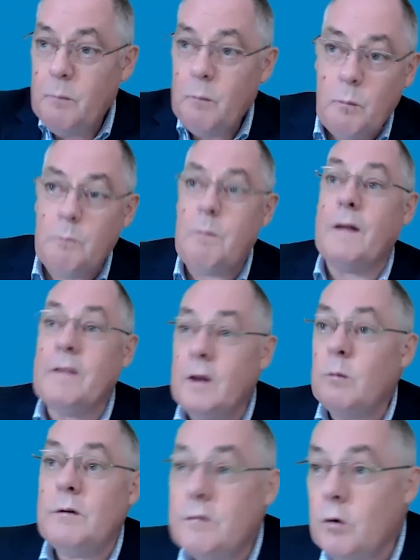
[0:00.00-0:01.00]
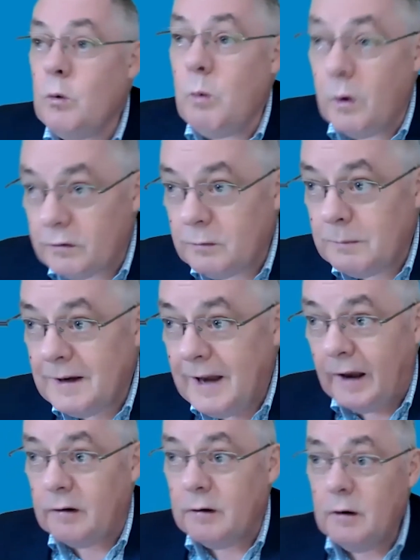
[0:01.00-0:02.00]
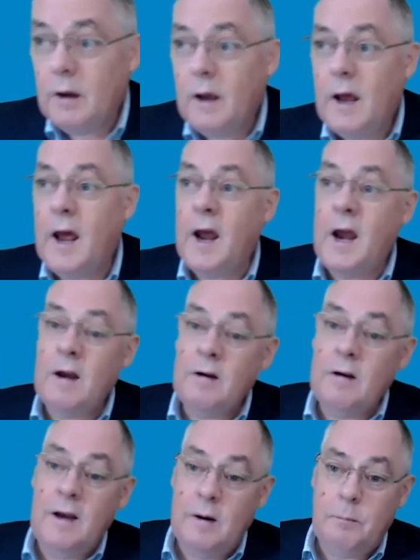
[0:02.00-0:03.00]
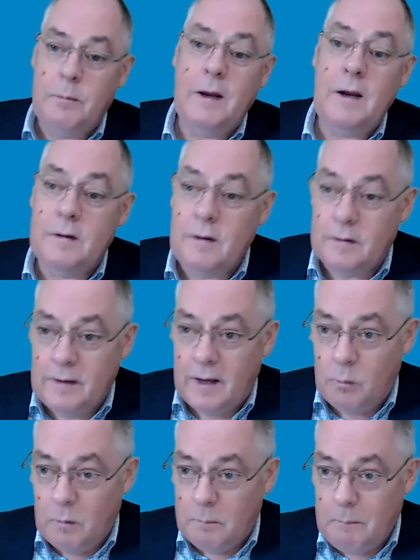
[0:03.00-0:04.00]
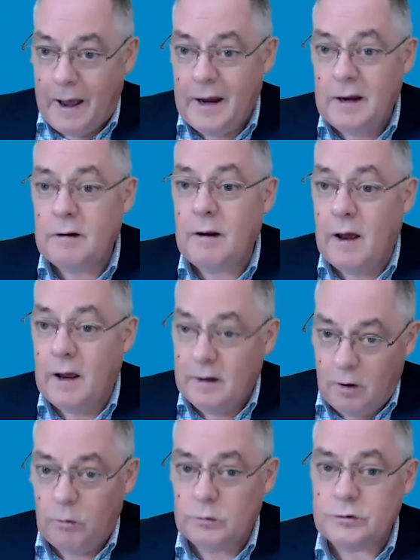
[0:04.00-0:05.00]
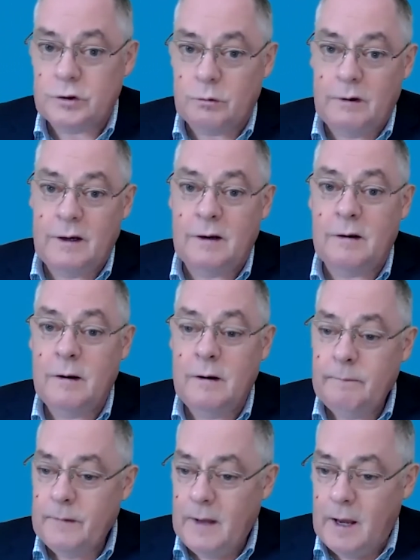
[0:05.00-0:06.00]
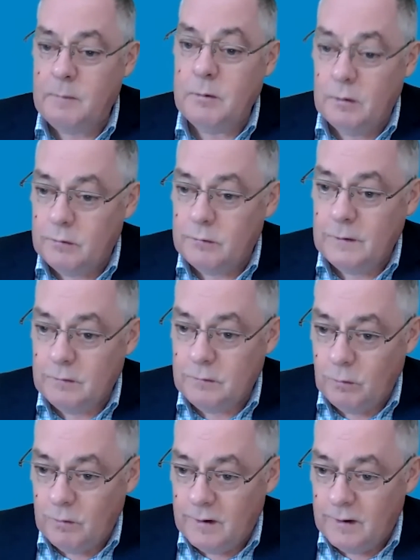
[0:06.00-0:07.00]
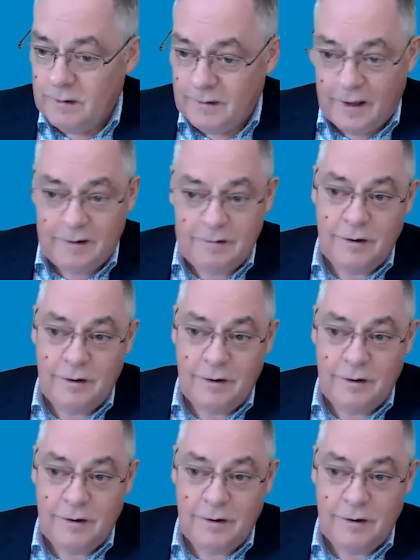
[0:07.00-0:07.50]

but there is still work to be done. And it appeared that there remained a culture in Ambulance Victoria that,